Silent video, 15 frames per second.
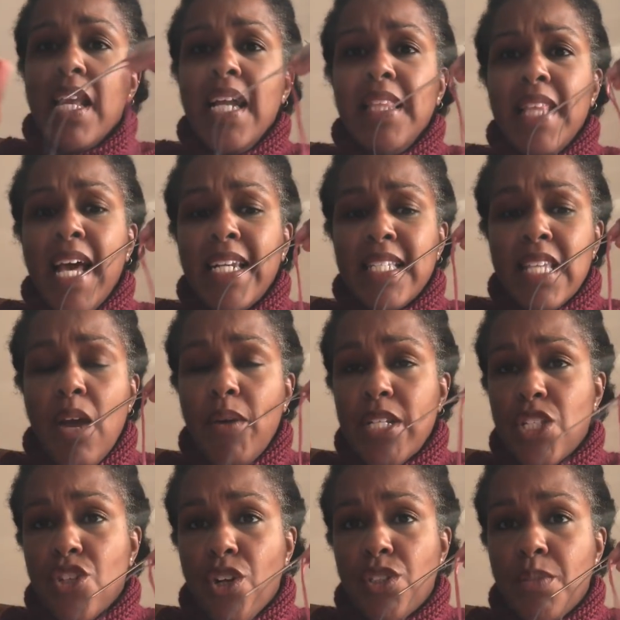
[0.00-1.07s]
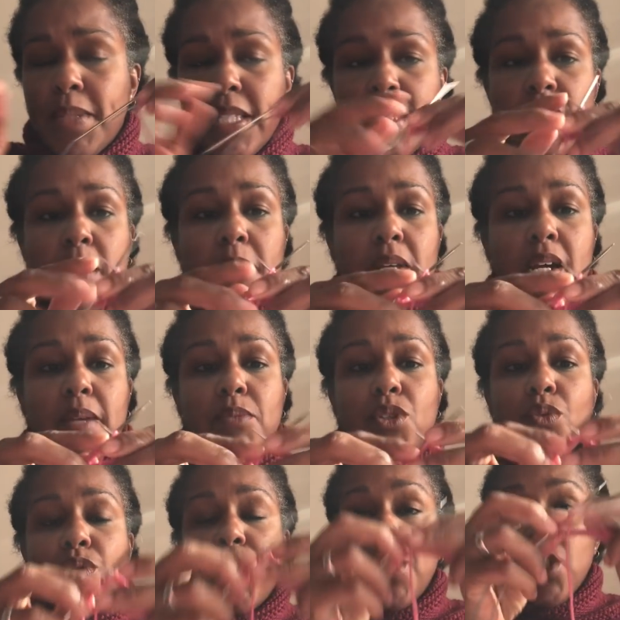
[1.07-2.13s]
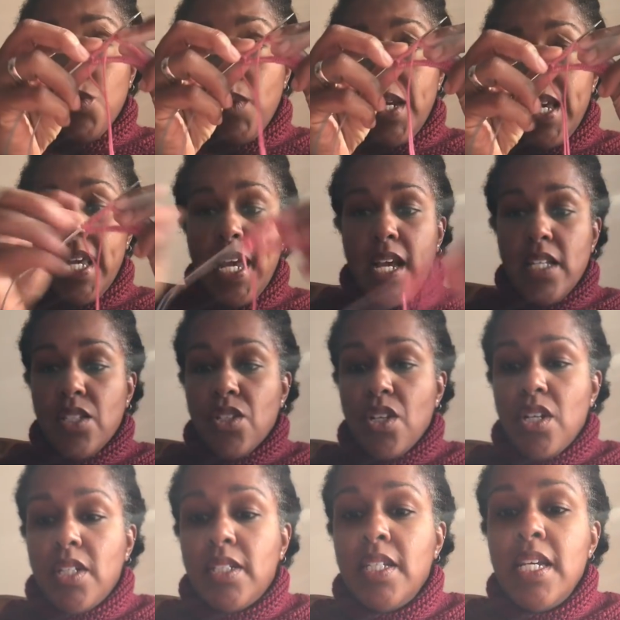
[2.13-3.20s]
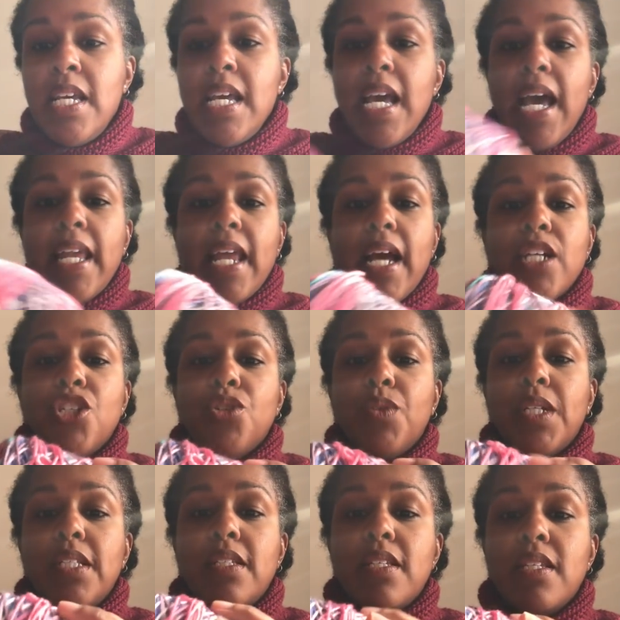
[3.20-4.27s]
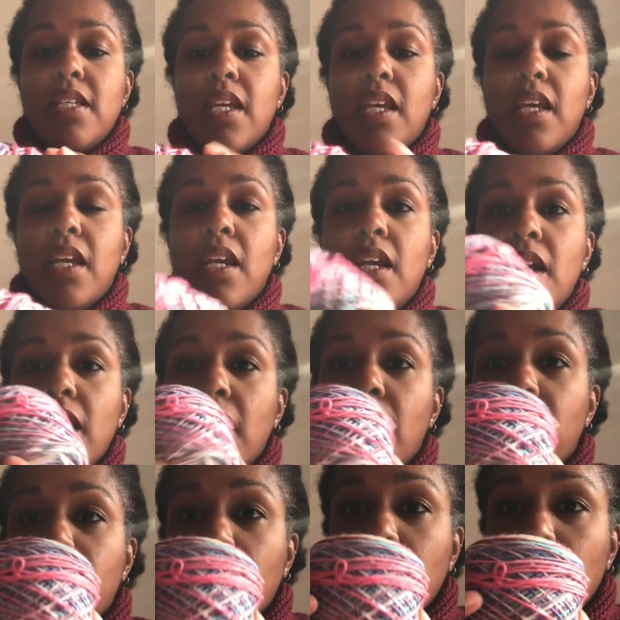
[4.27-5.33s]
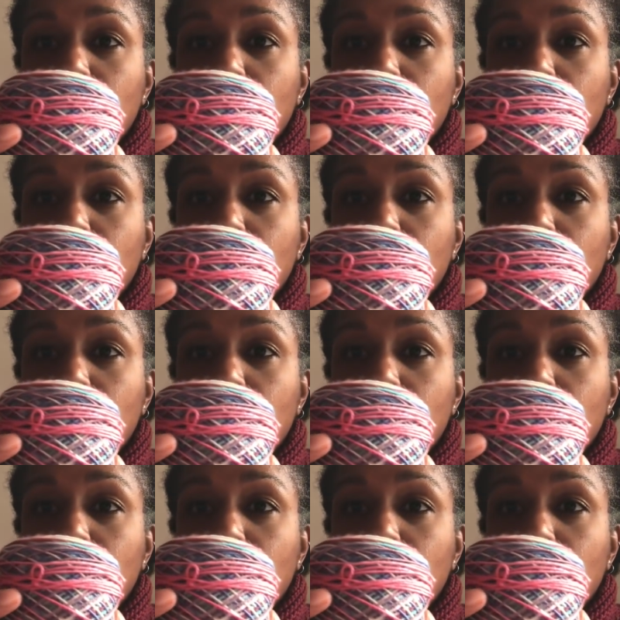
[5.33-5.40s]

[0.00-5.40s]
And that is how I start them at the same time. So this one I cast on, and as you can see, the